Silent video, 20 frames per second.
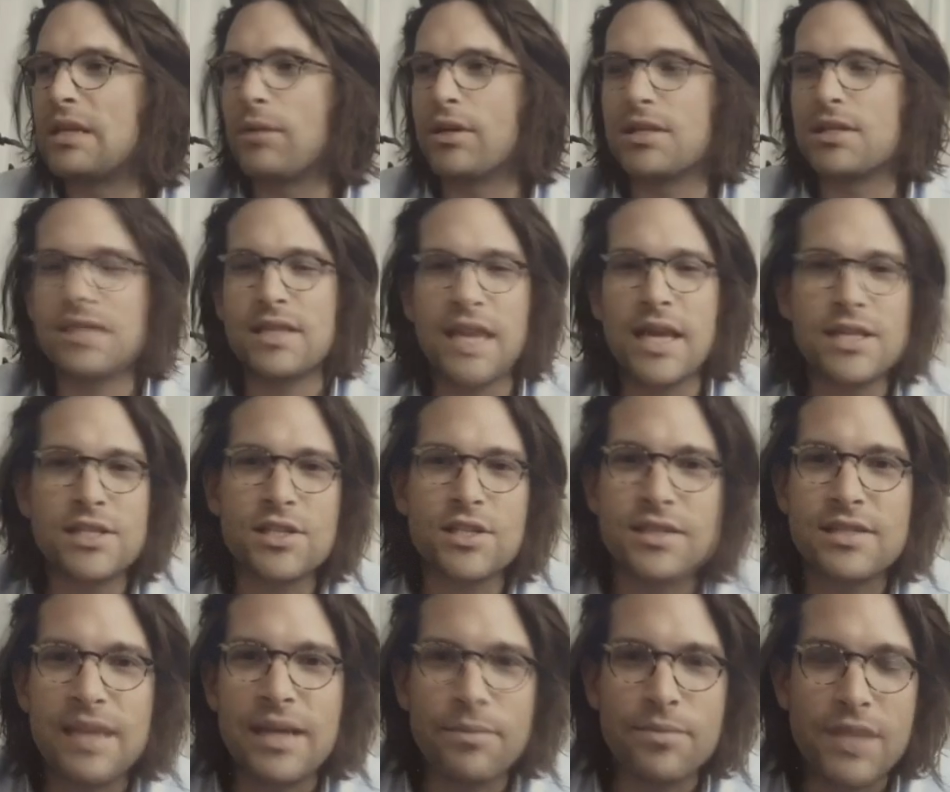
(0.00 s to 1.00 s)
Someone sneezes
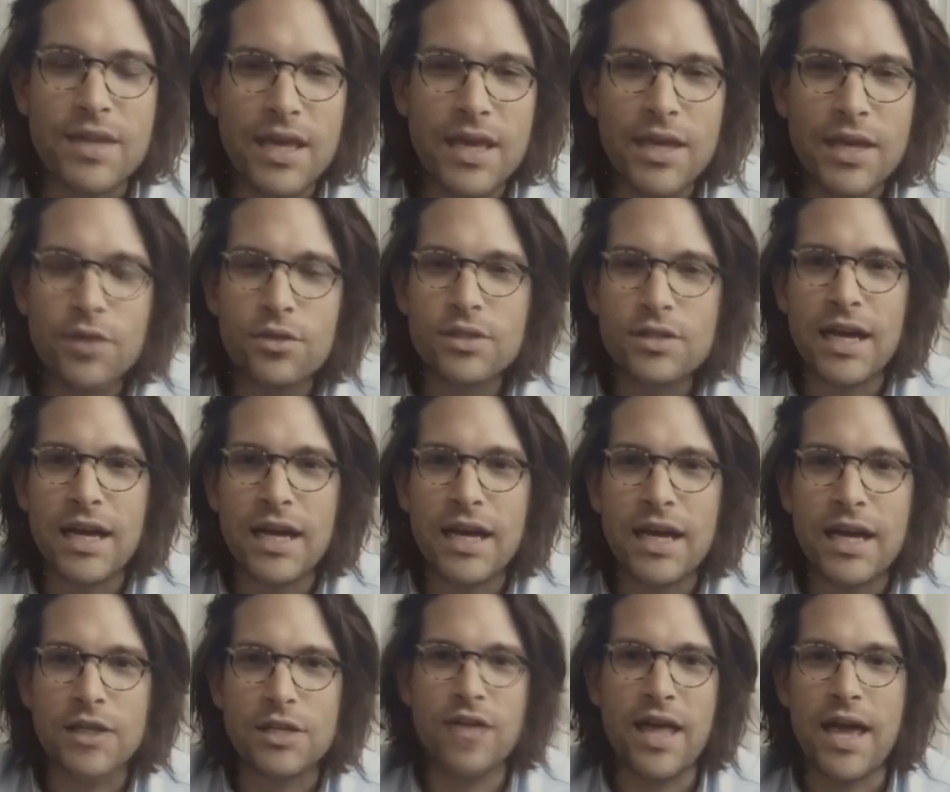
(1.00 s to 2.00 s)
on something, you
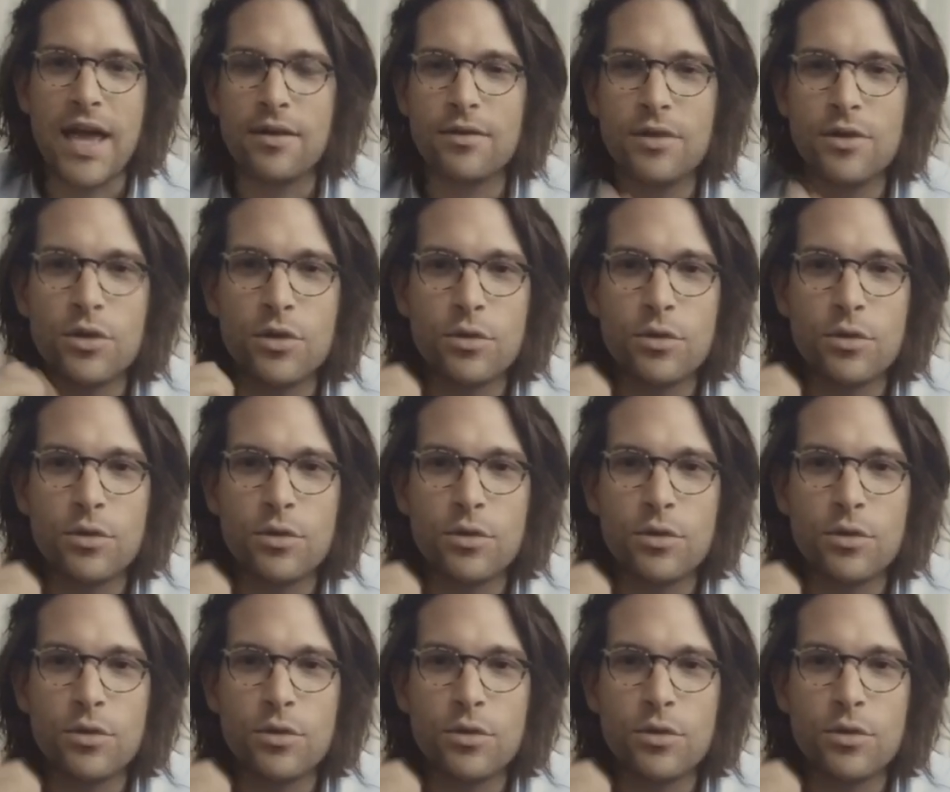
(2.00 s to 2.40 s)
touch that,